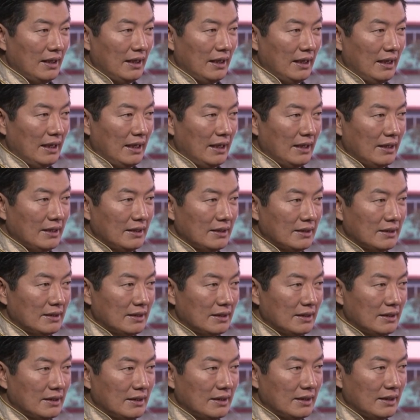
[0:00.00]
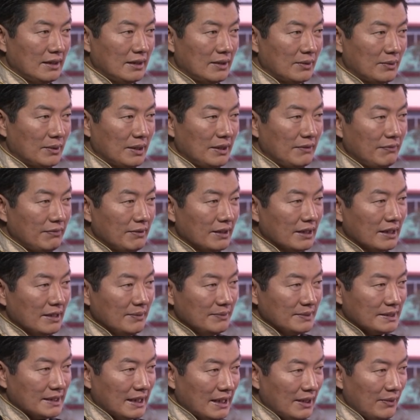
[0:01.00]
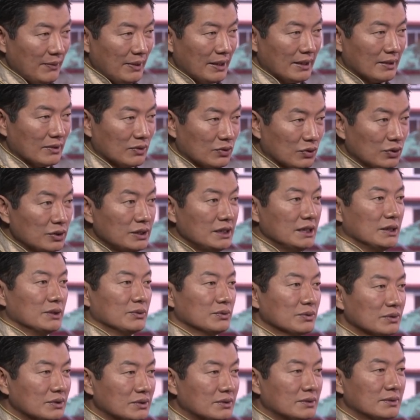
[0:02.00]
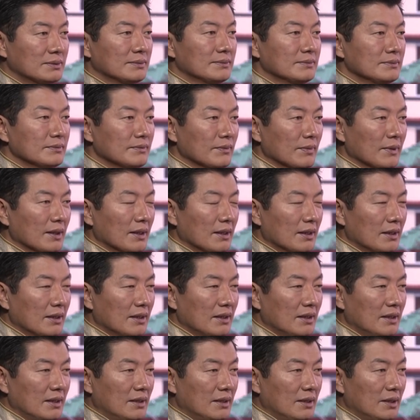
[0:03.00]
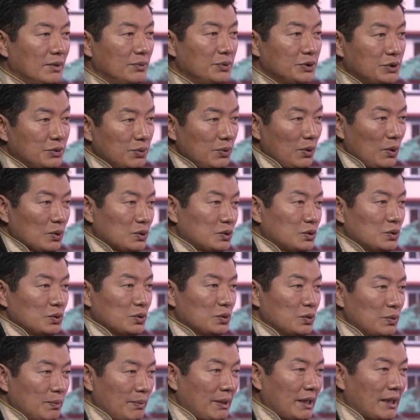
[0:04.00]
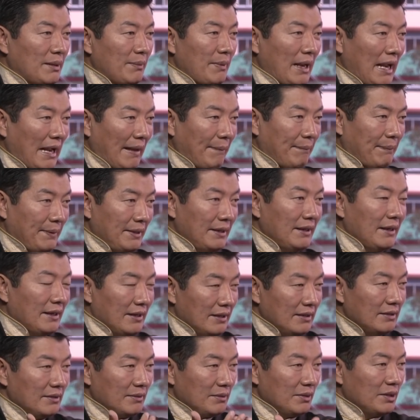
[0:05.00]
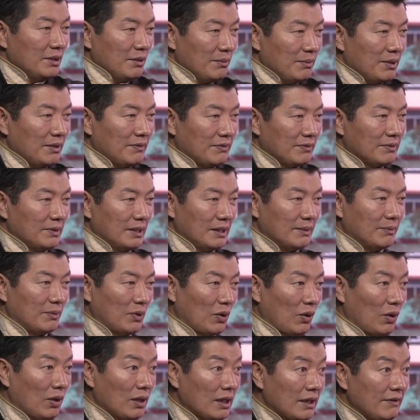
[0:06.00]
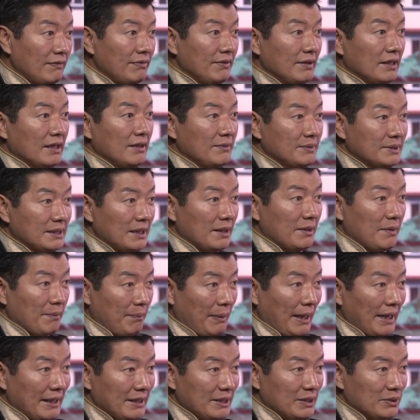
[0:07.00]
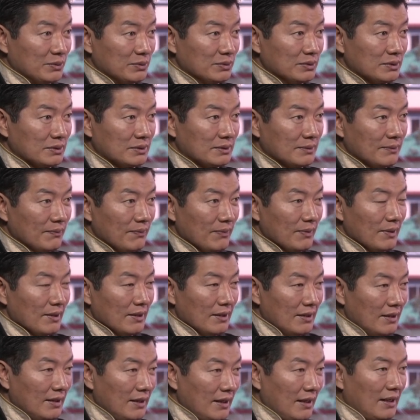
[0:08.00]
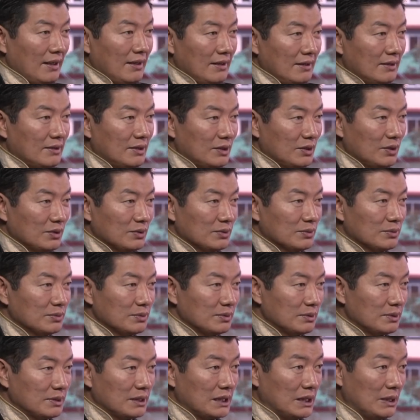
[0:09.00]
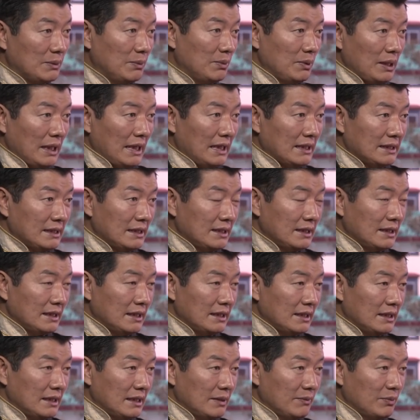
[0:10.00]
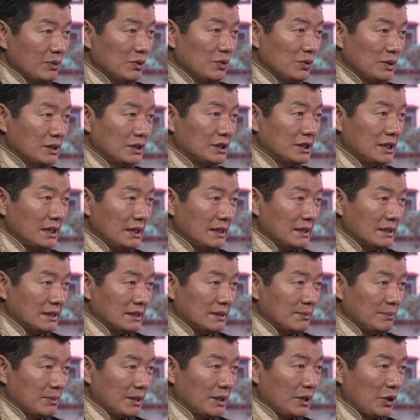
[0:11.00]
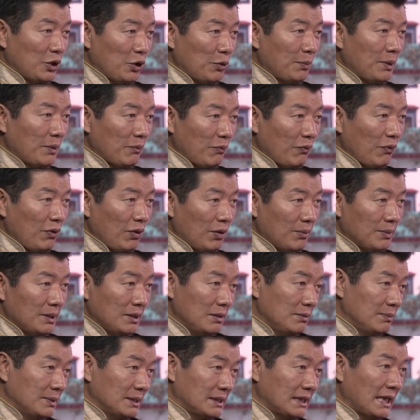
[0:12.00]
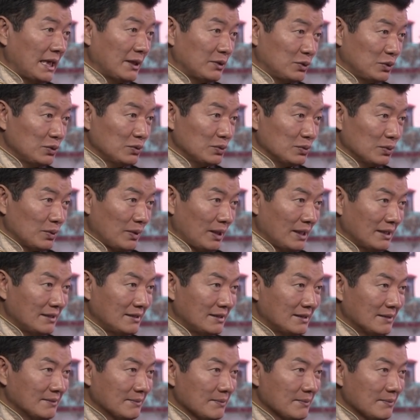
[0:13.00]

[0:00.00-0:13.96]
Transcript: And, you know, if he keeps hearing good news, which will also make him happy and, you know, make him live long. If he keeps hearing bad news, and, you know, he will, even though he's changed, but in human form, he'll be sad too, right?